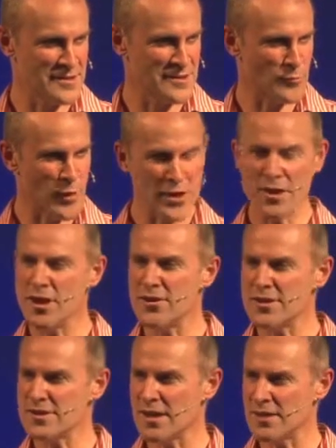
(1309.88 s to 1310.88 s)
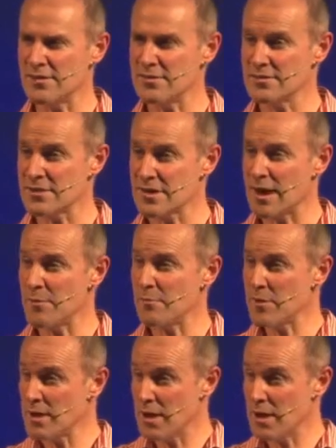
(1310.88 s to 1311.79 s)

one and only son, to come